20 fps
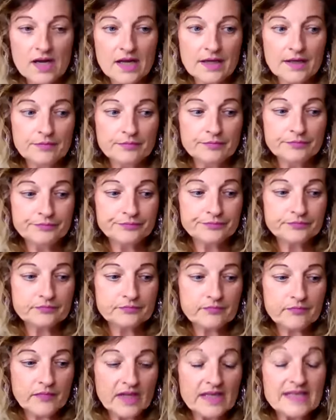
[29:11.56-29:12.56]
um,
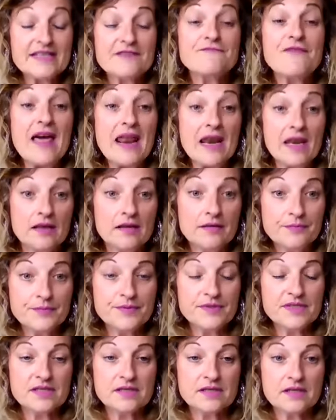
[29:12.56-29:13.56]

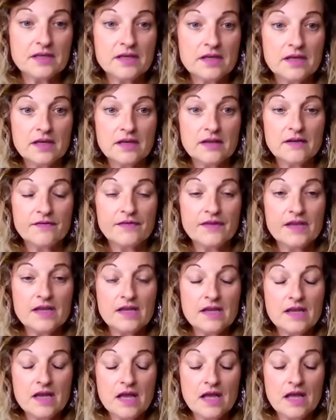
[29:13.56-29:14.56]
developed
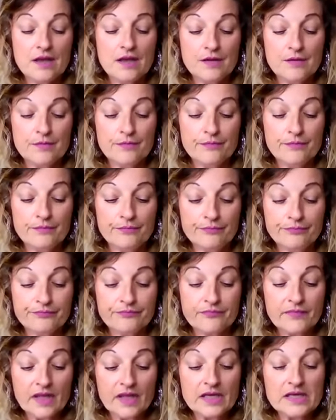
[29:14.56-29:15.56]
the um,
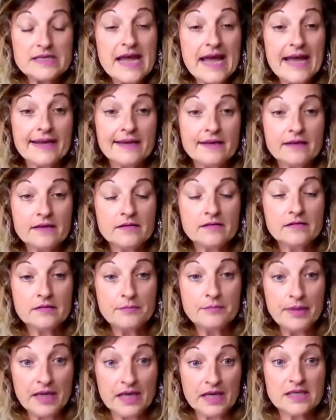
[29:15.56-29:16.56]
nine
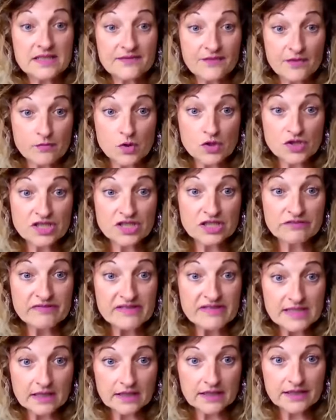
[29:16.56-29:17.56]
pillars of emotional
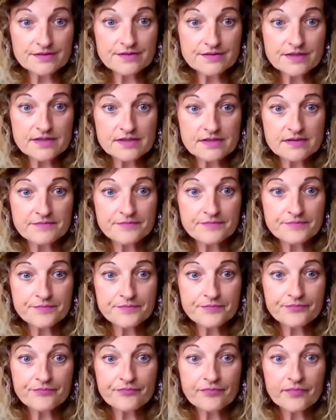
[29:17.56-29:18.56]
resilience,
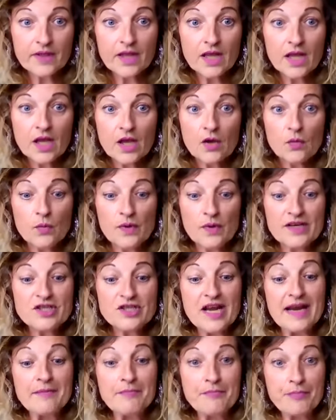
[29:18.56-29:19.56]

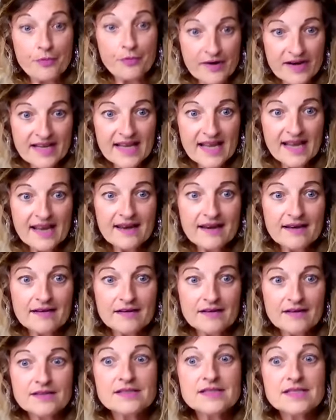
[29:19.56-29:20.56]
which I bring
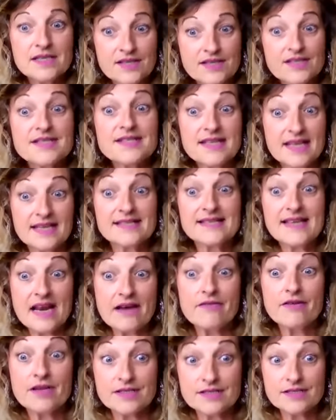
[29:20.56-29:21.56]
in to the six
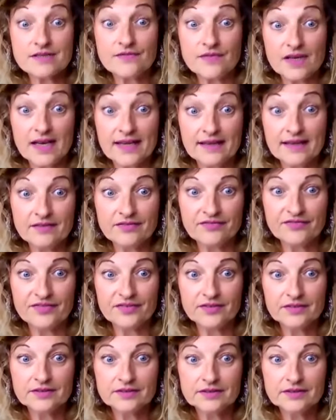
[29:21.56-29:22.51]
areas of your life.